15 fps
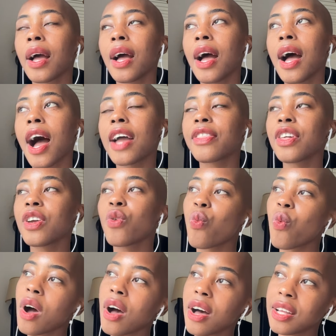I think
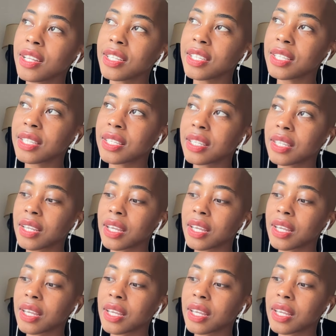words,